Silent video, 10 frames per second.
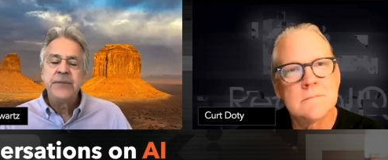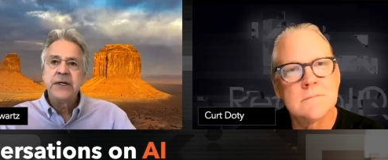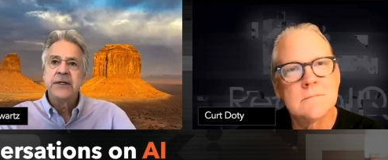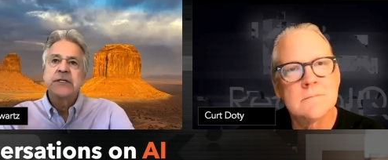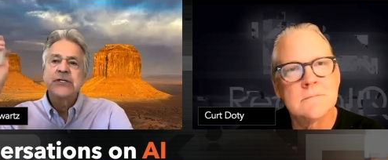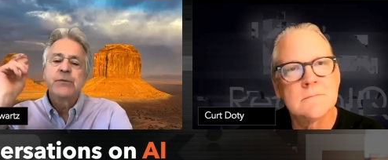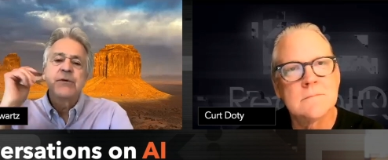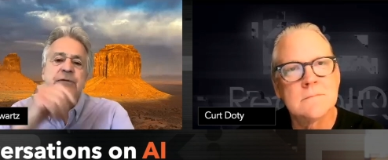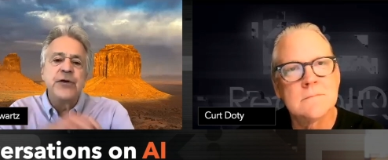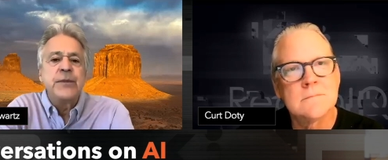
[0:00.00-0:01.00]
Speaker 1: you know, the super
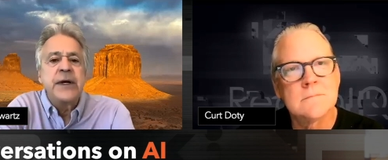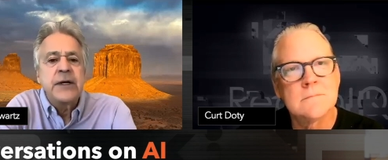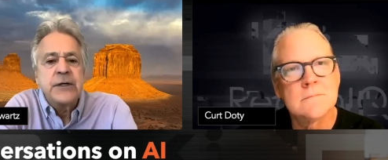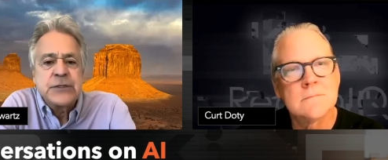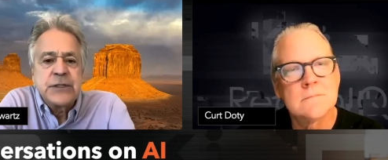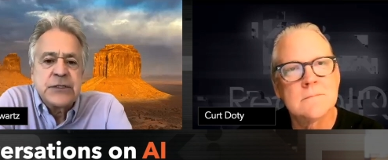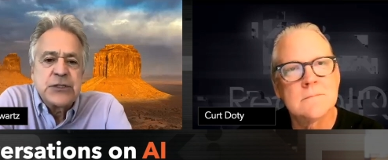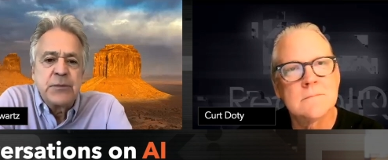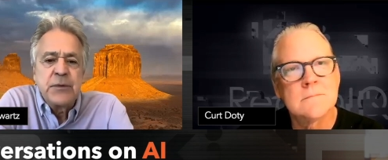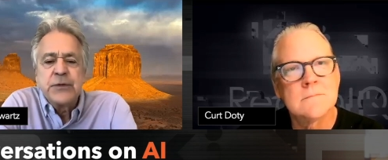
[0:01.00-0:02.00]
filmmakers and the super
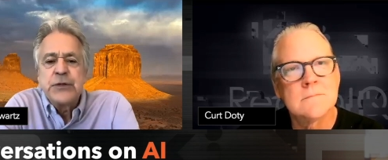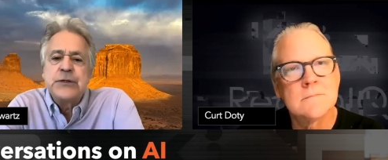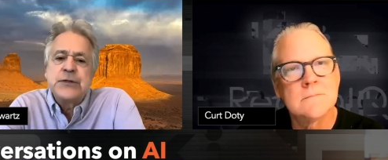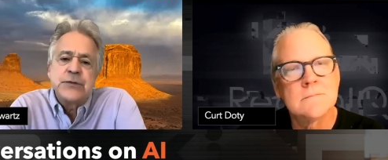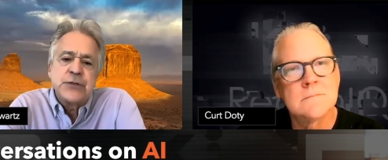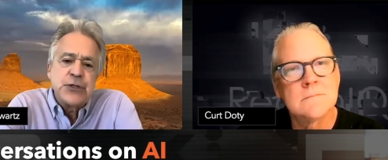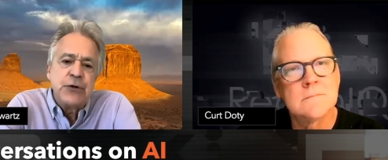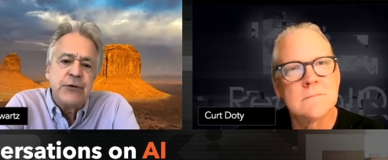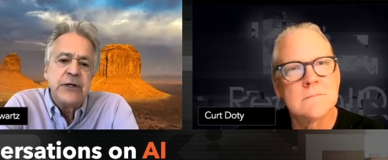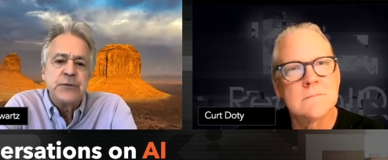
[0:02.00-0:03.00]
producers and
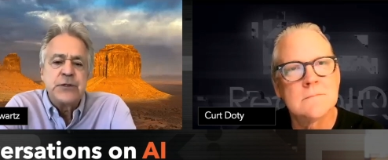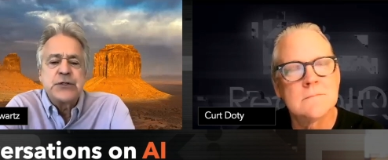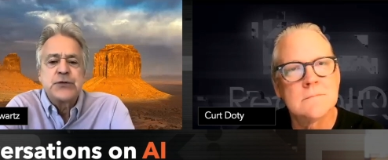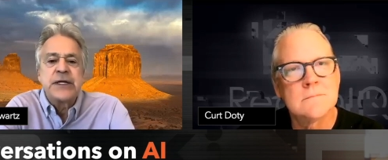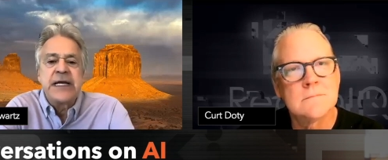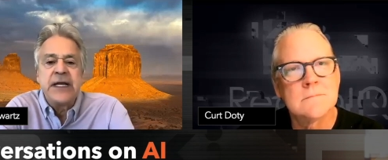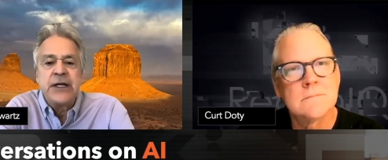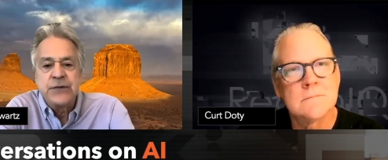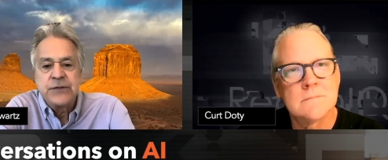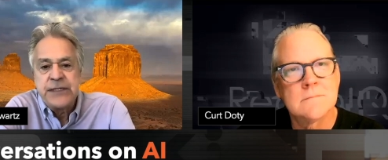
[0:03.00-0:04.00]
showrunners, which is sort of getting
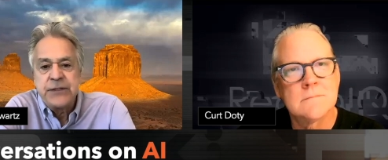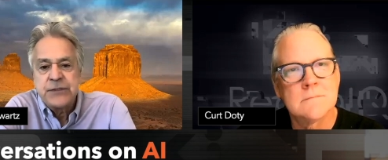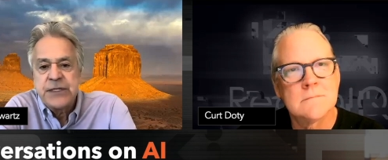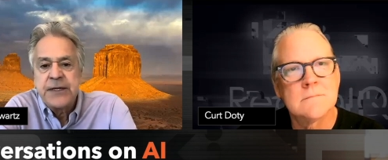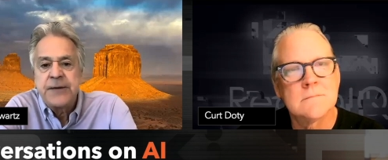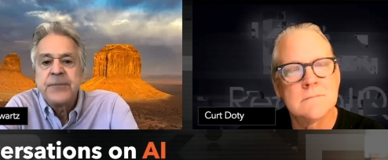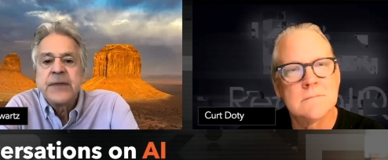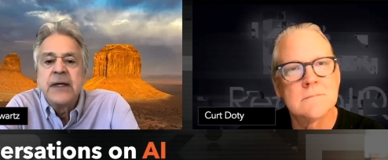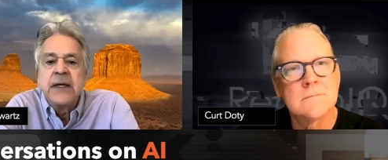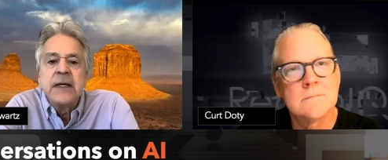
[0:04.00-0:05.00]
those deals now.
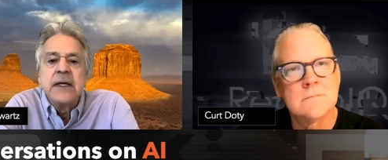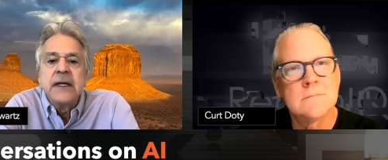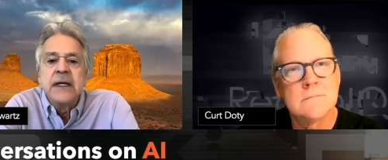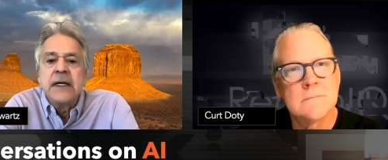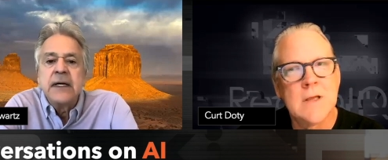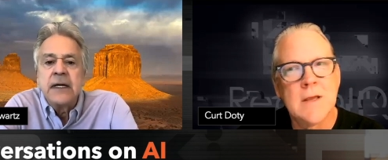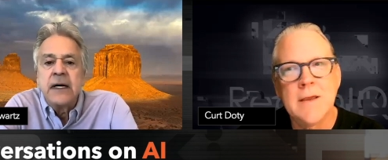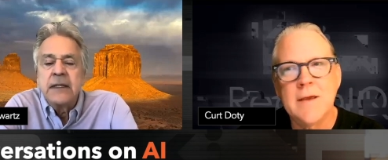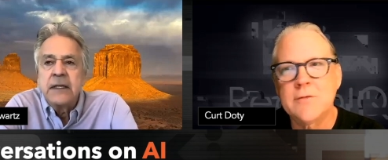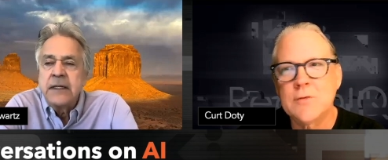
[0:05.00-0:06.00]

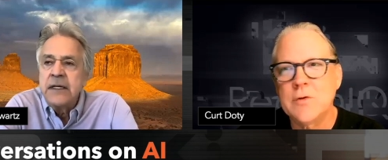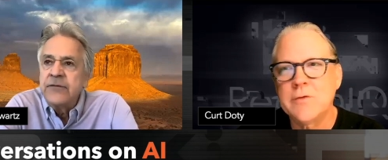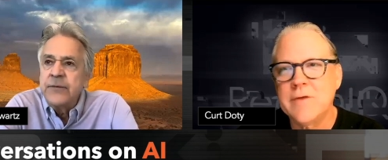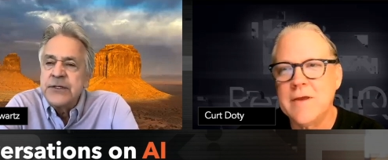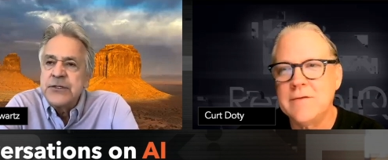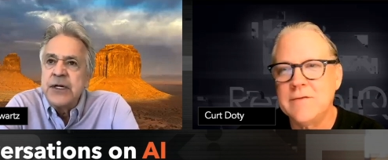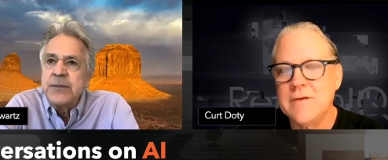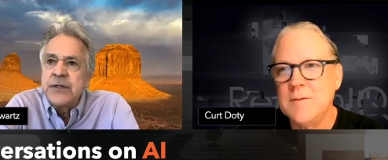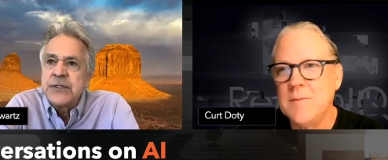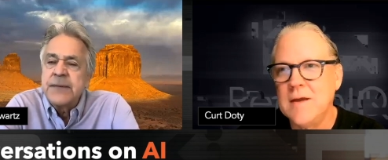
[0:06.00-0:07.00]
Speaker 2: This person used to be
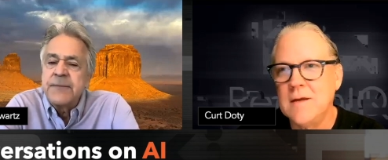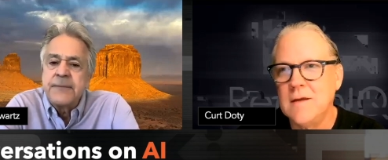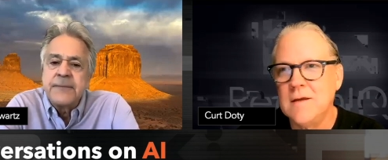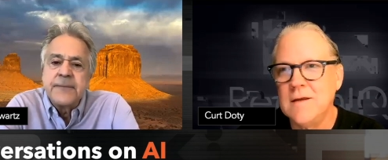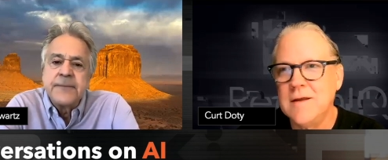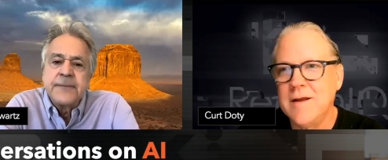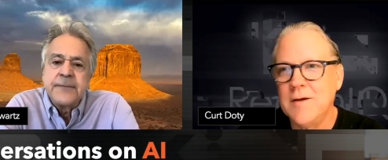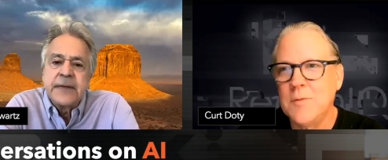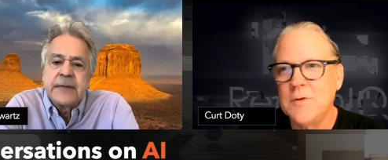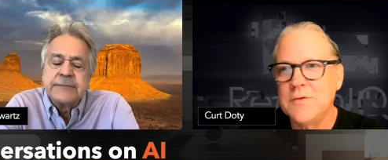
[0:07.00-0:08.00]
making, you know,
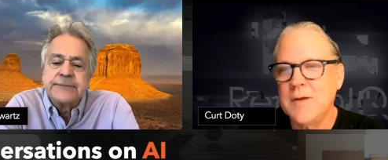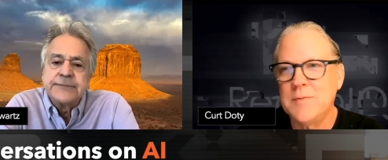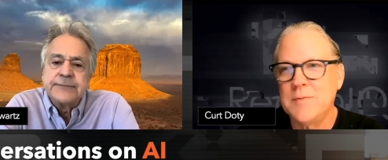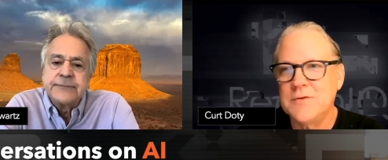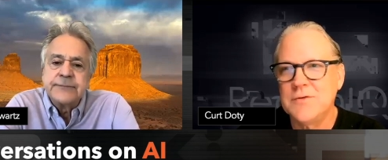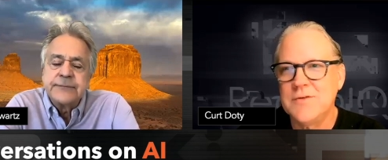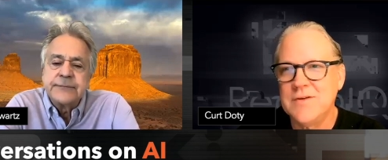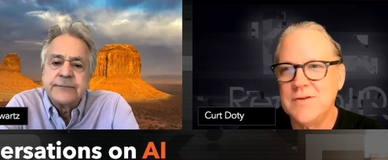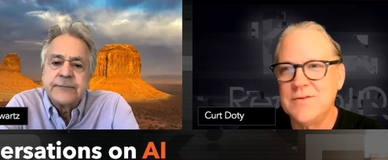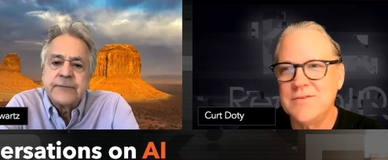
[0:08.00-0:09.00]
multi-picture
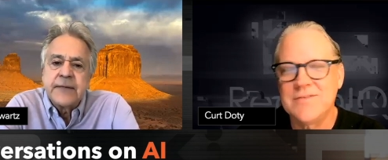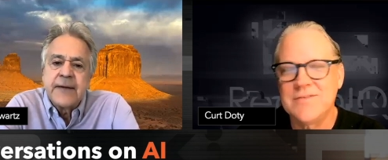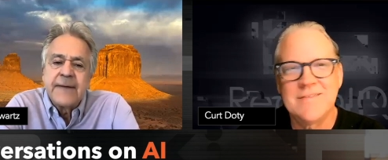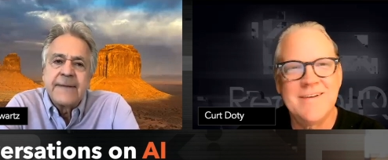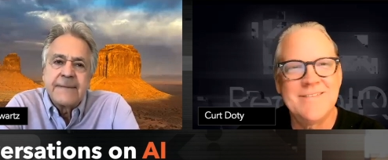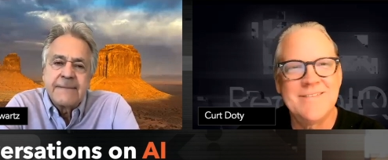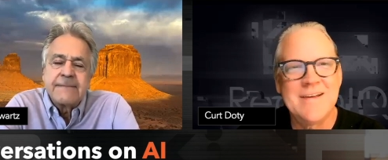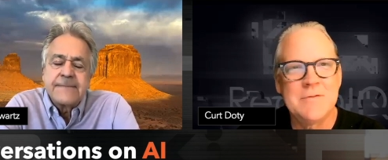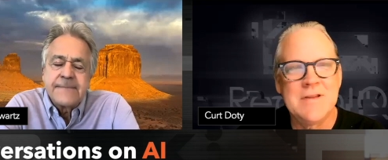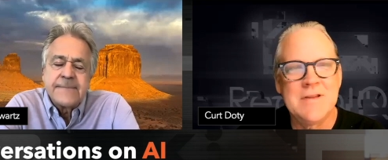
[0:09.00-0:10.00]
deals, right,
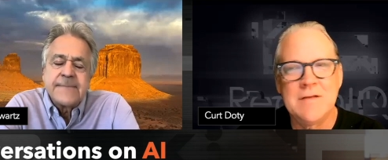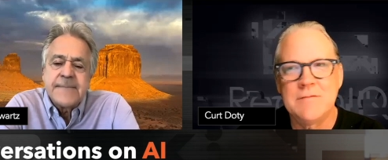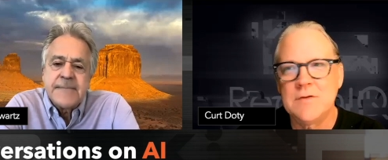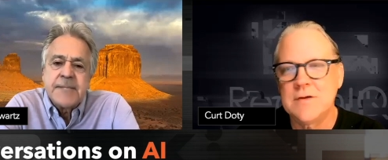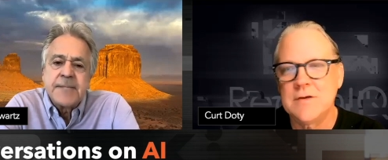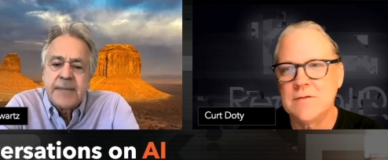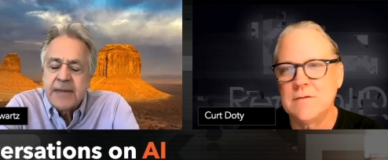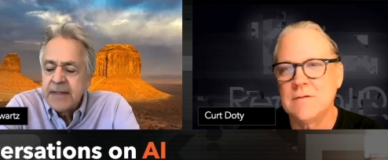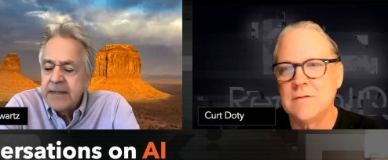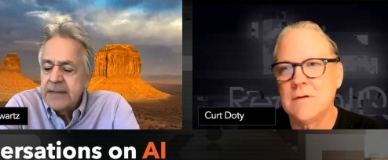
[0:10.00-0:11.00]
with Netflix and